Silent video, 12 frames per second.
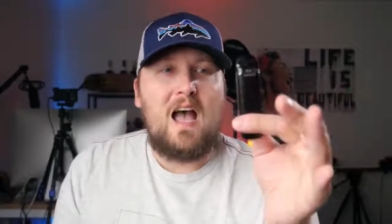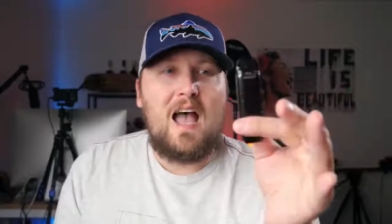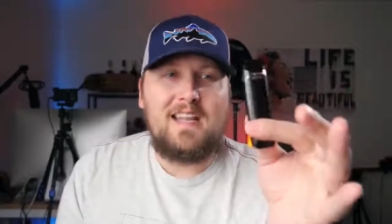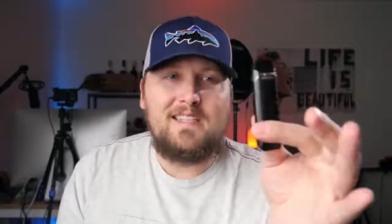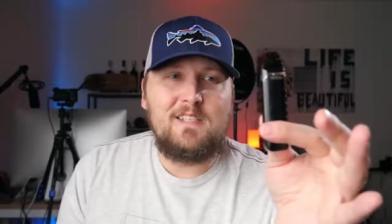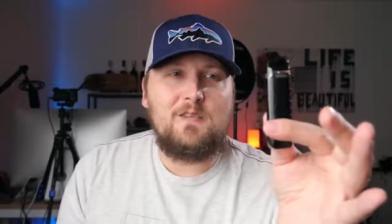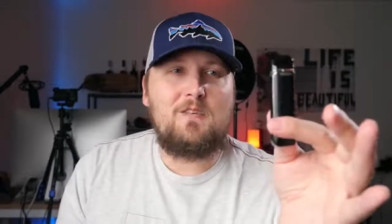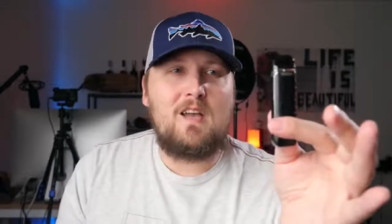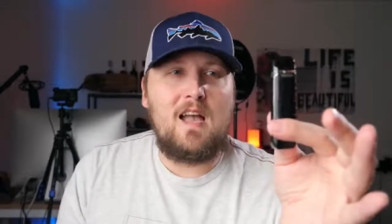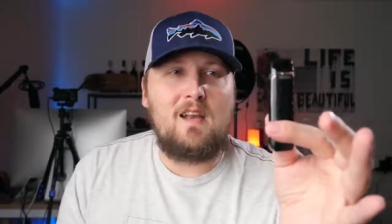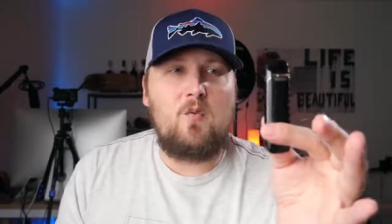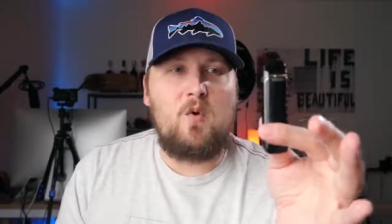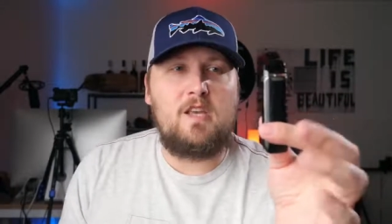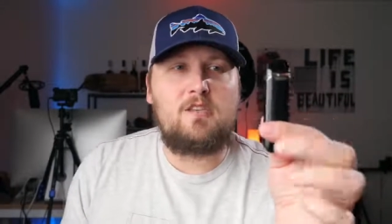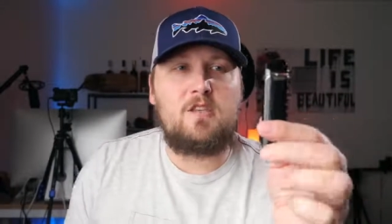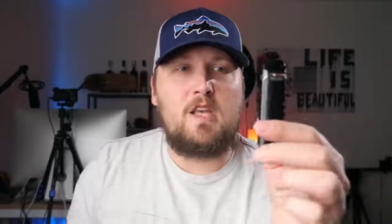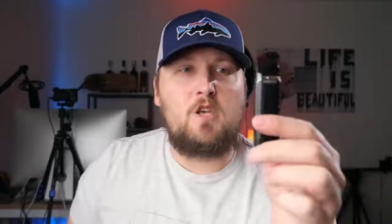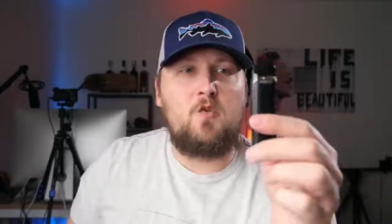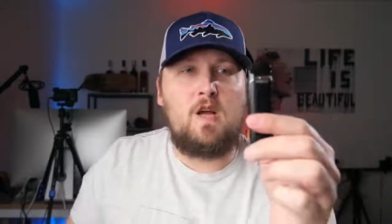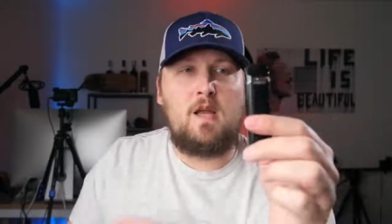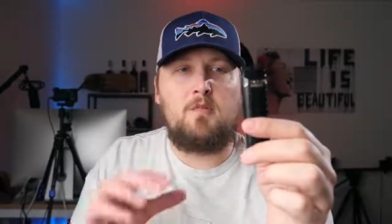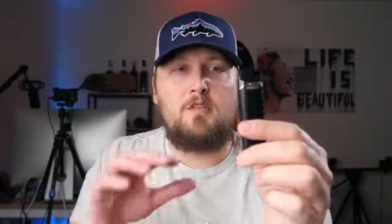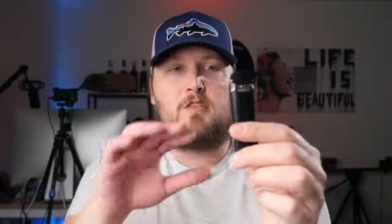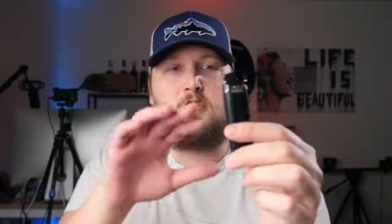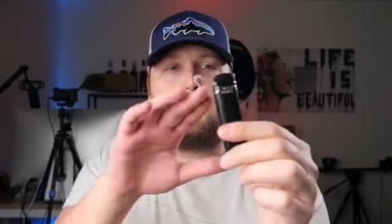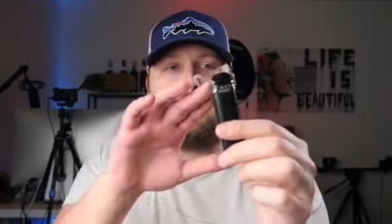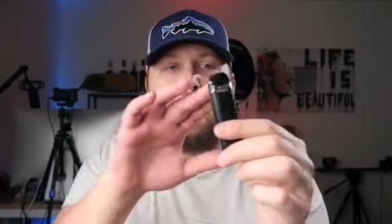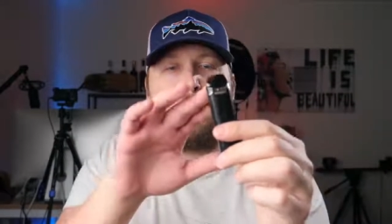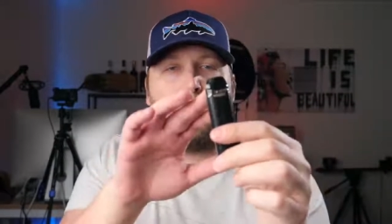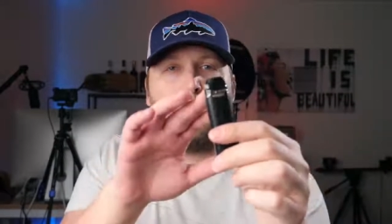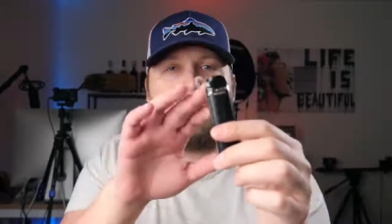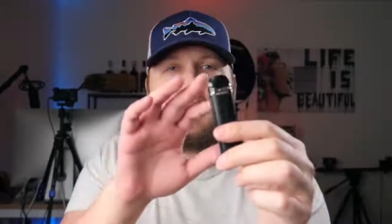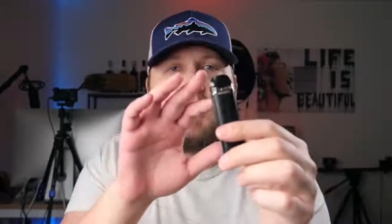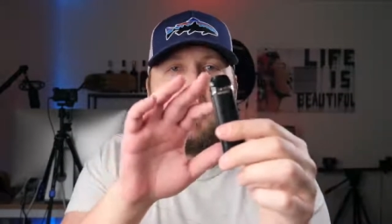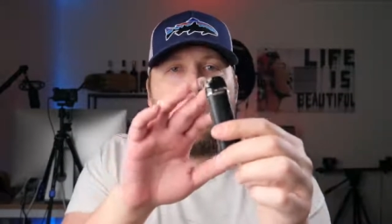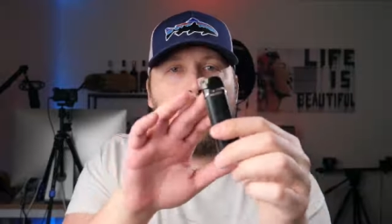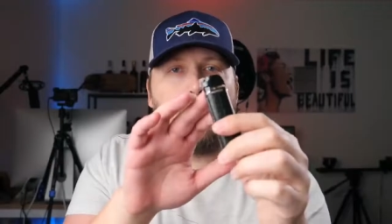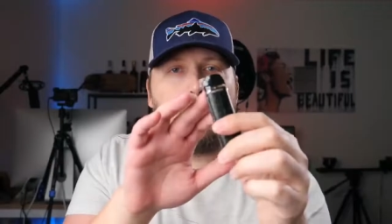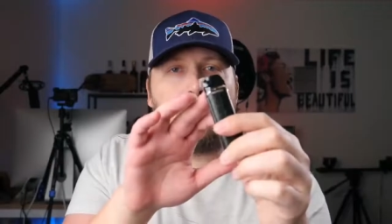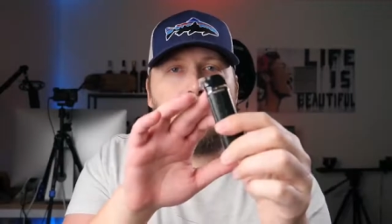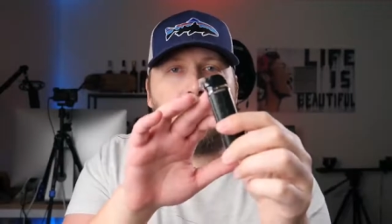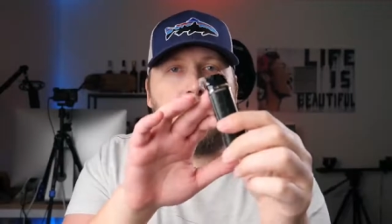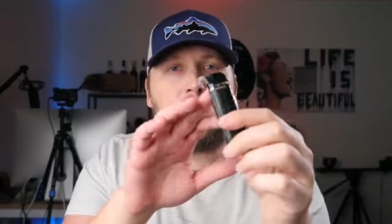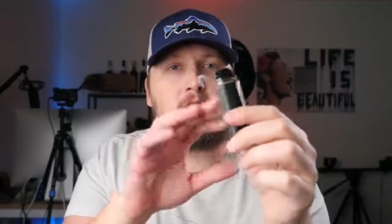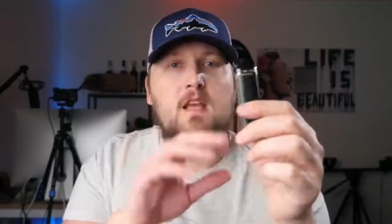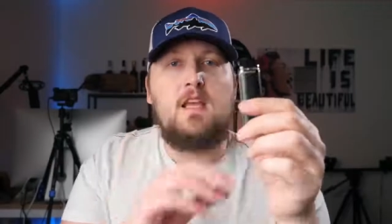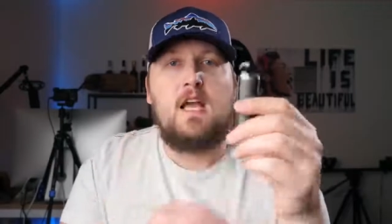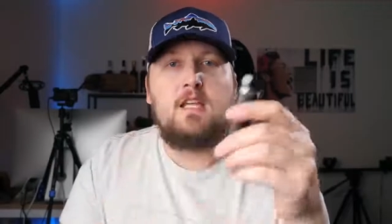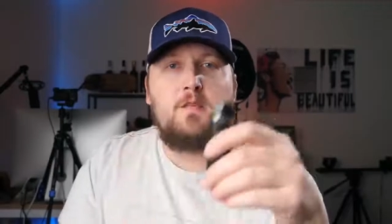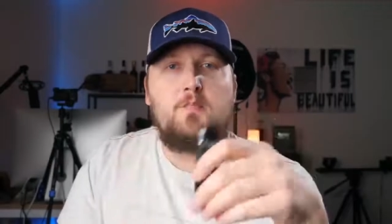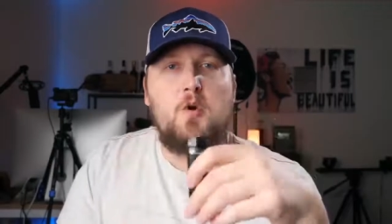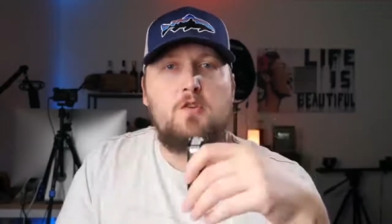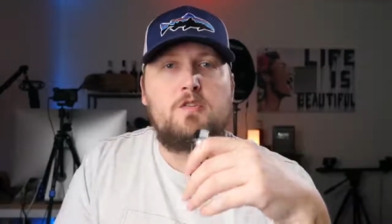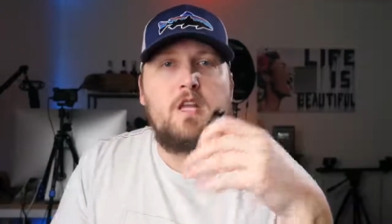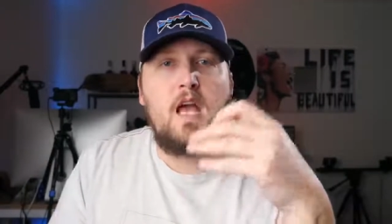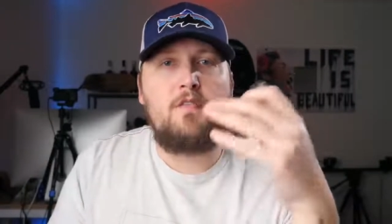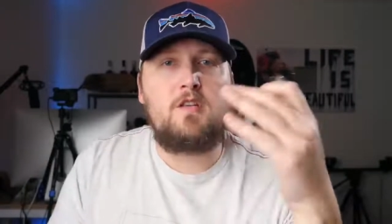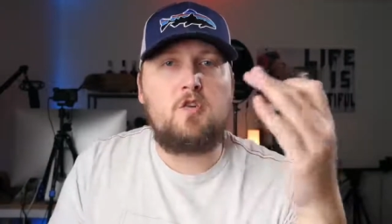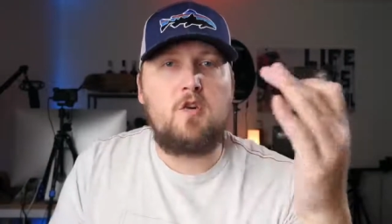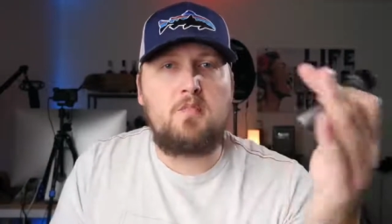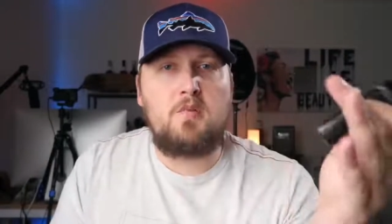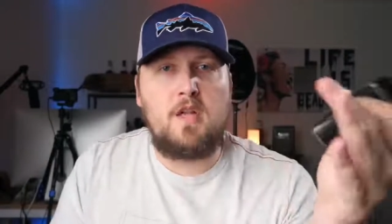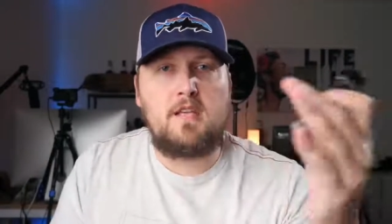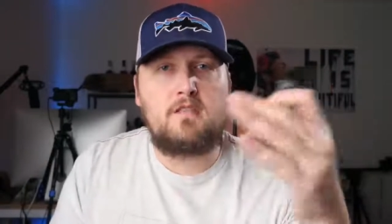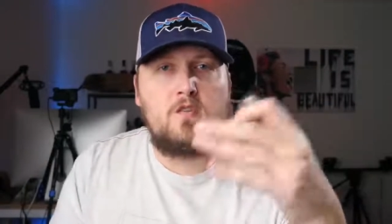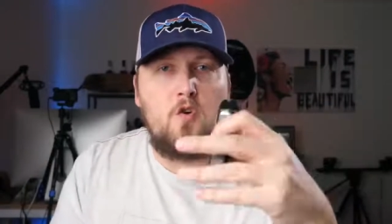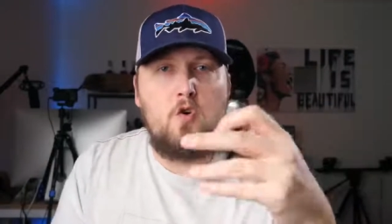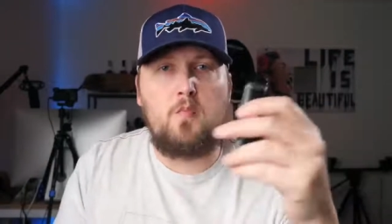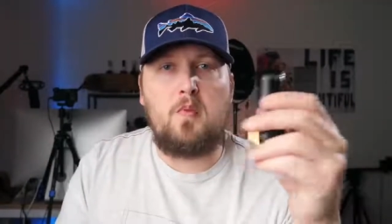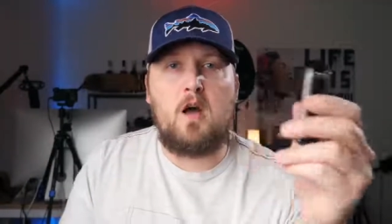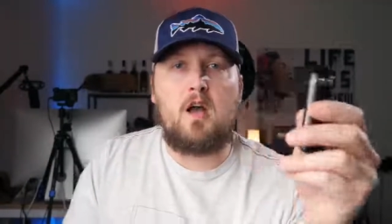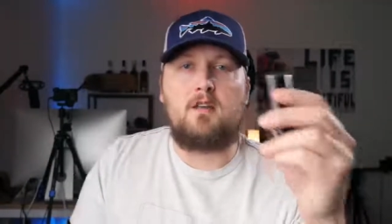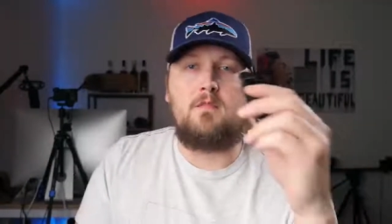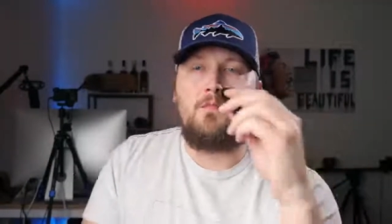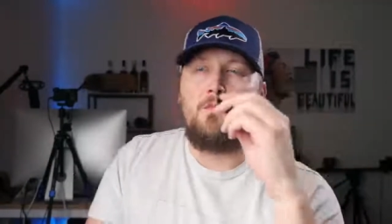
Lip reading: I do kind of wish that you were able to replace the coils in this as opposed to having to replace the whole pod.